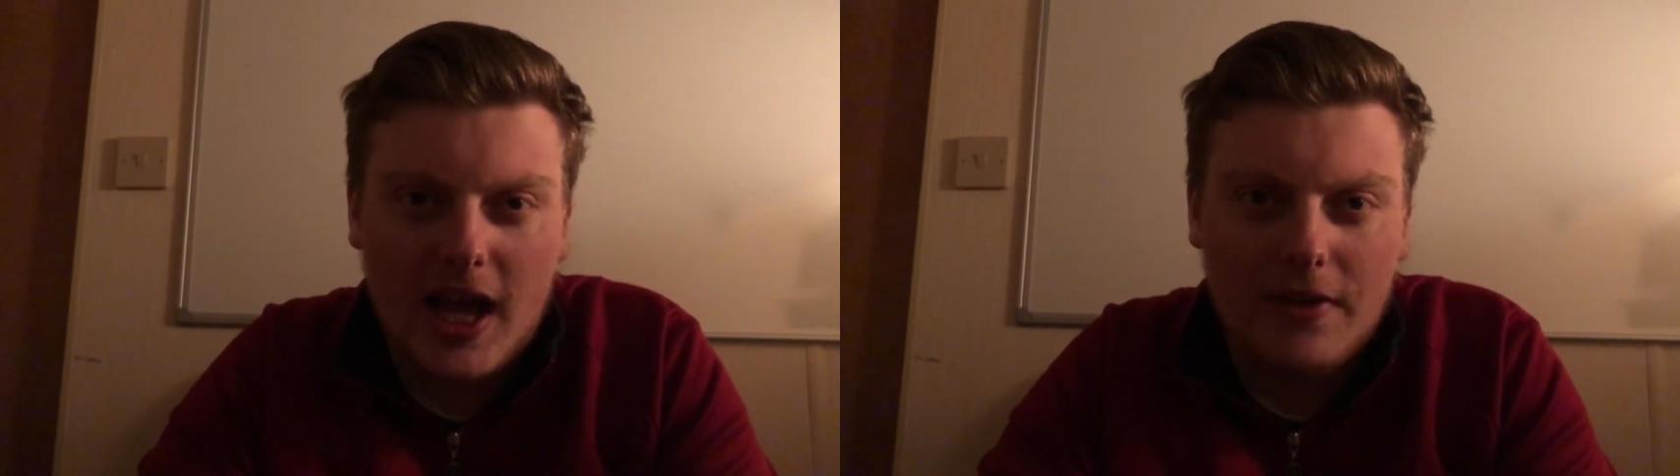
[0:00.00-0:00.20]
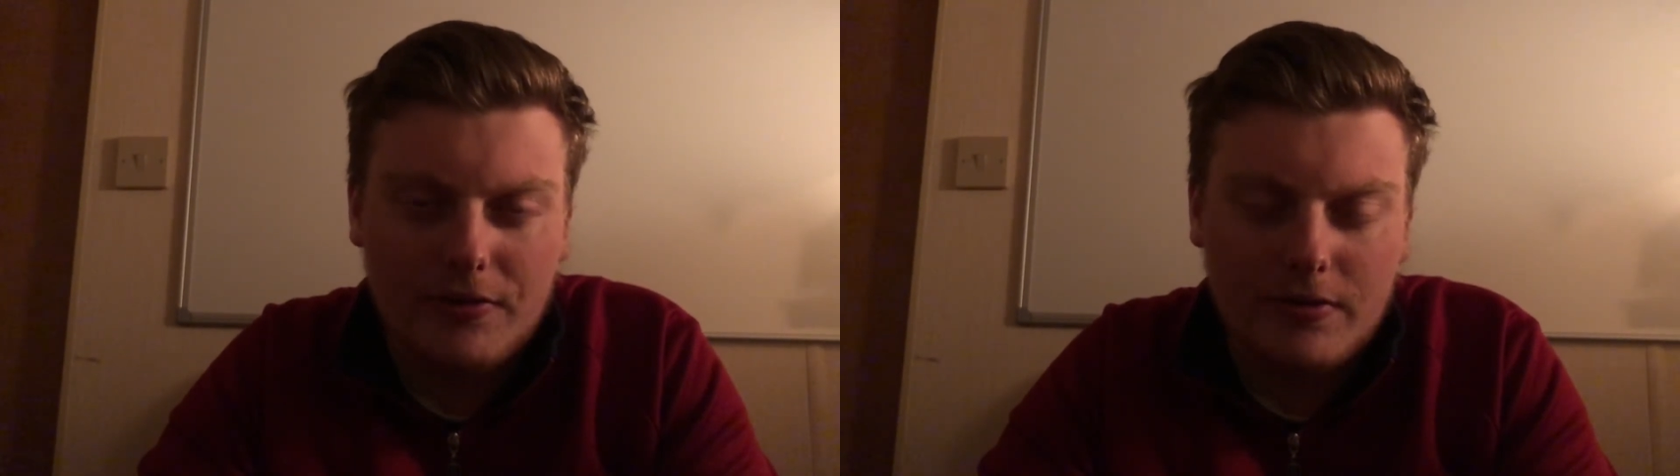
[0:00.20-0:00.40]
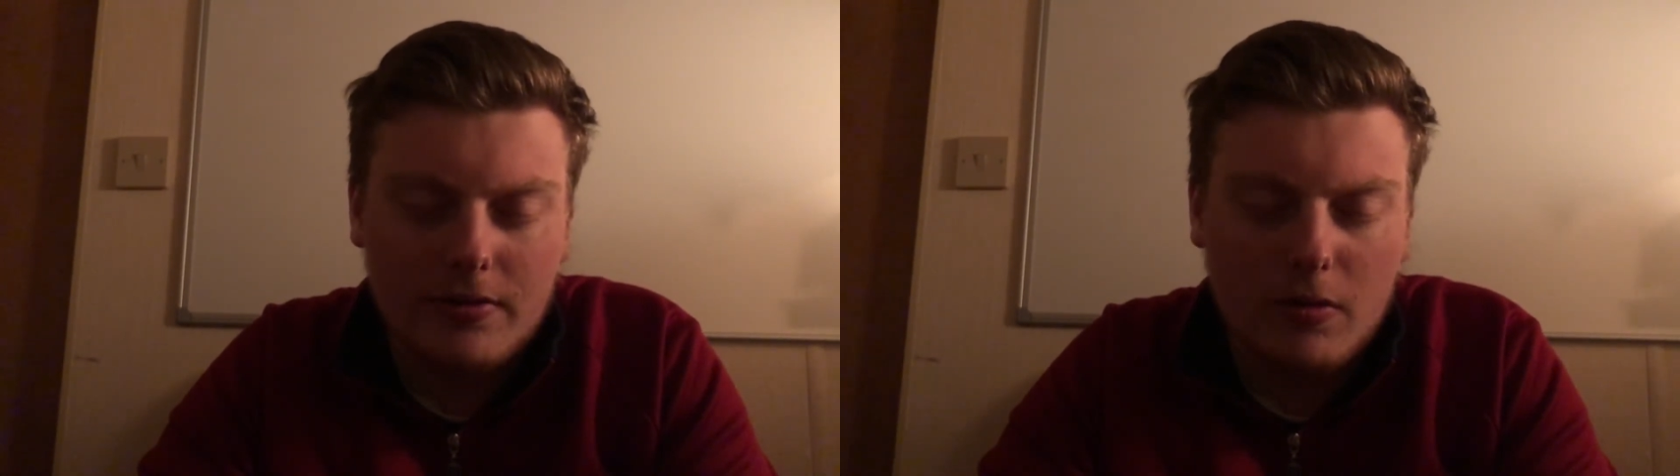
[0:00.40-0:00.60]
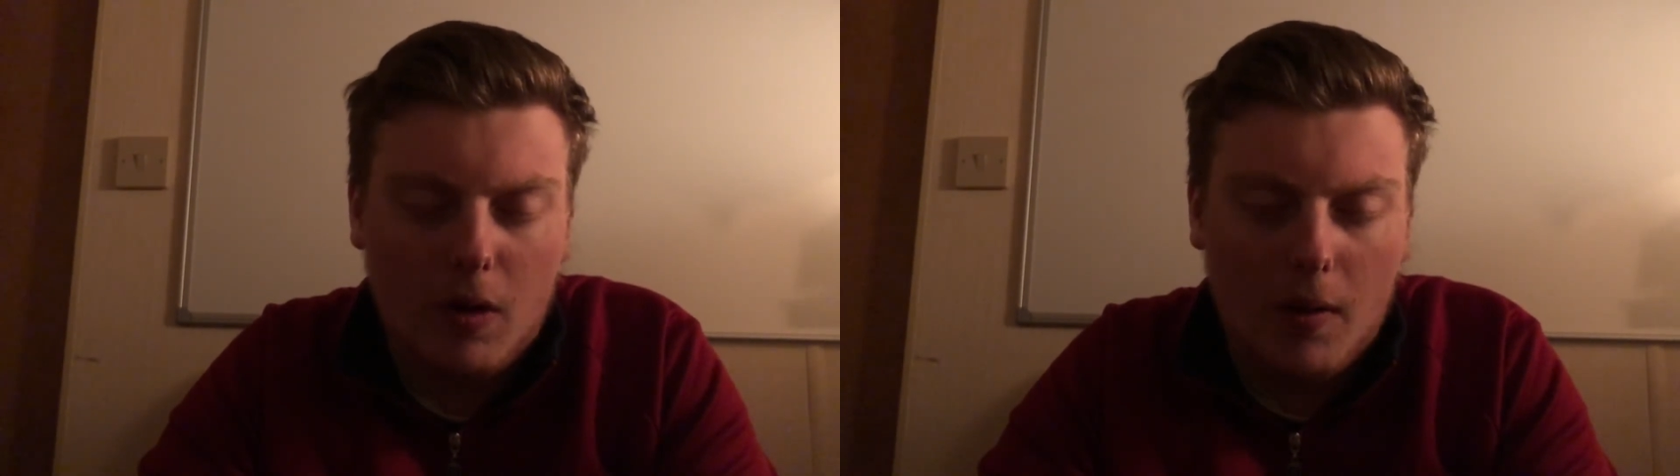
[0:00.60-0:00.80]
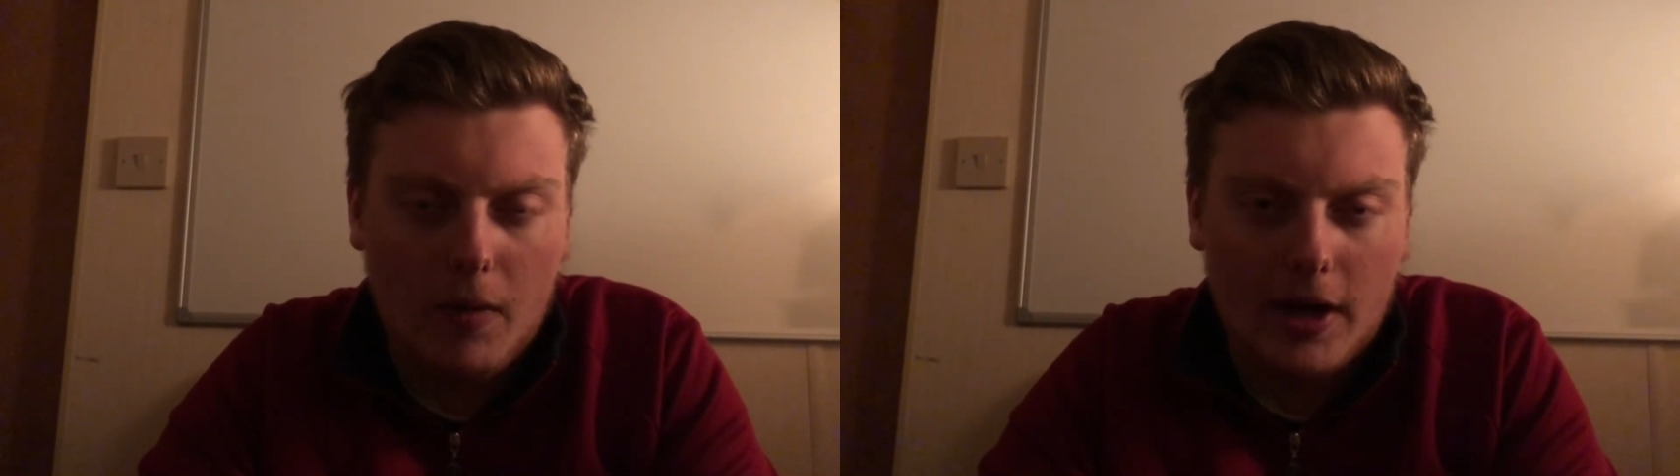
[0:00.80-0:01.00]
it hasn't
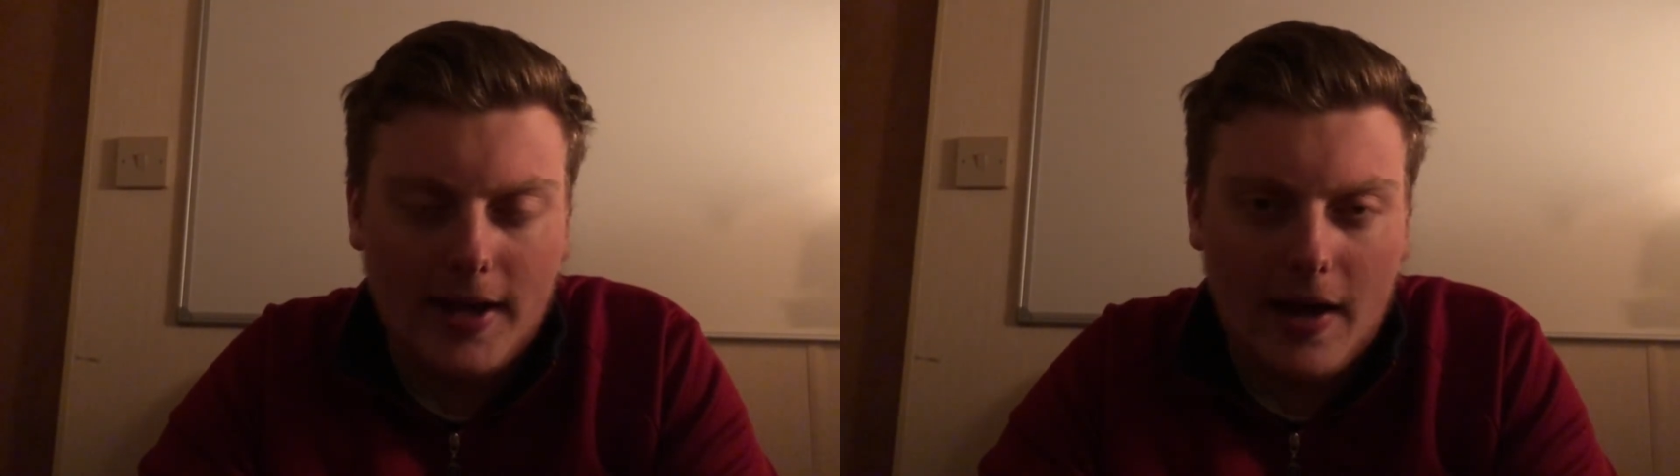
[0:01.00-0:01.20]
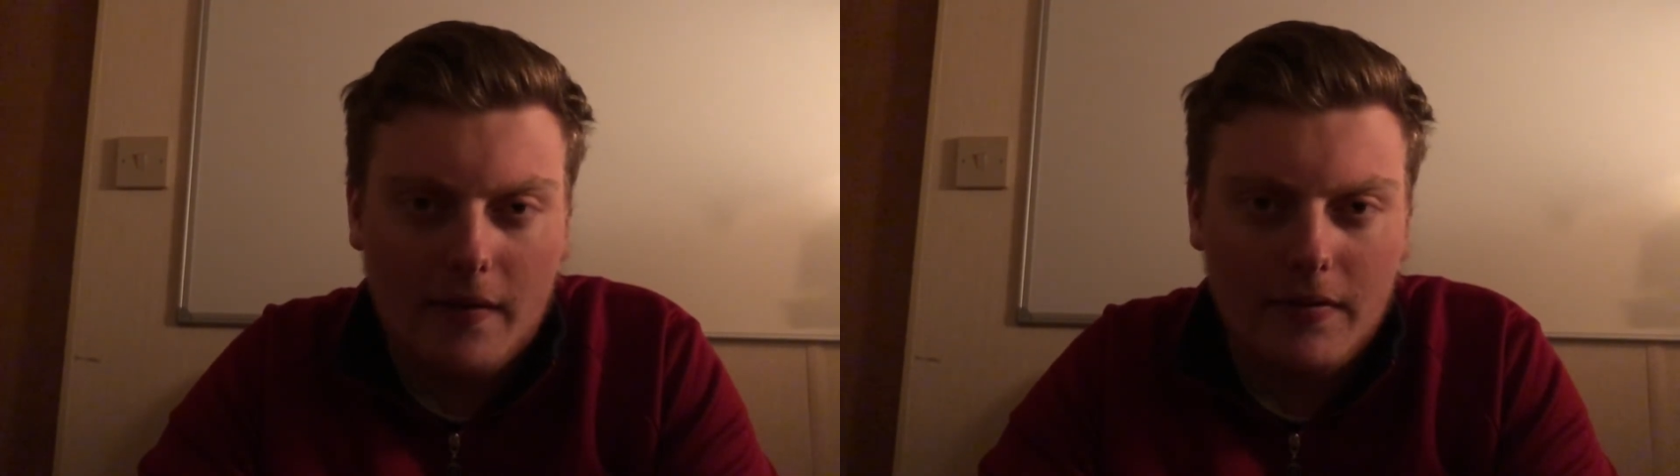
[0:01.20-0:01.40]
quite worked out